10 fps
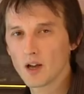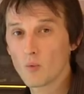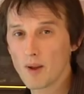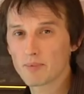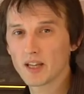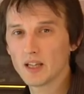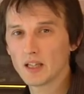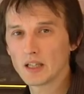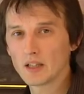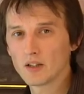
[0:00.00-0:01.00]
a WEP key
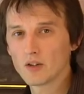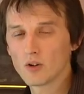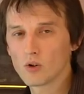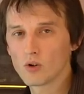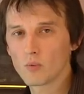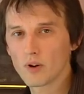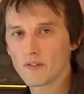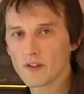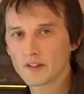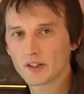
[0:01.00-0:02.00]
or one of
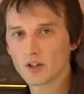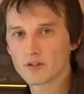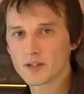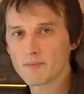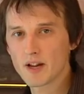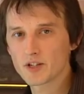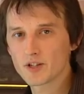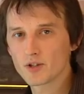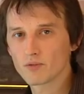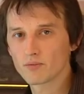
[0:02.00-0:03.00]
the other security
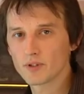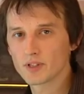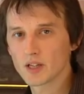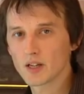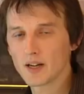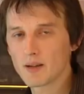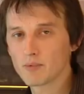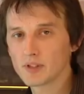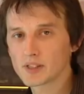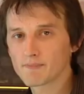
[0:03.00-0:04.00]
measures your router
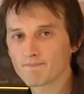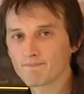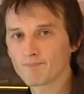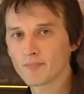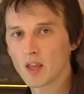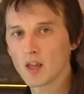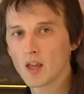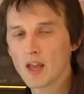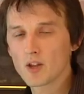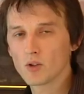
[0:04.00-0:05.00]
enables.
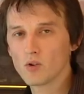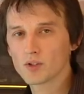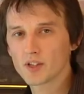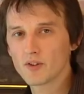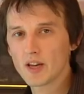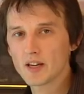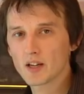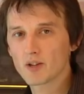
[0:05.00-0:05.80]
You'll also need a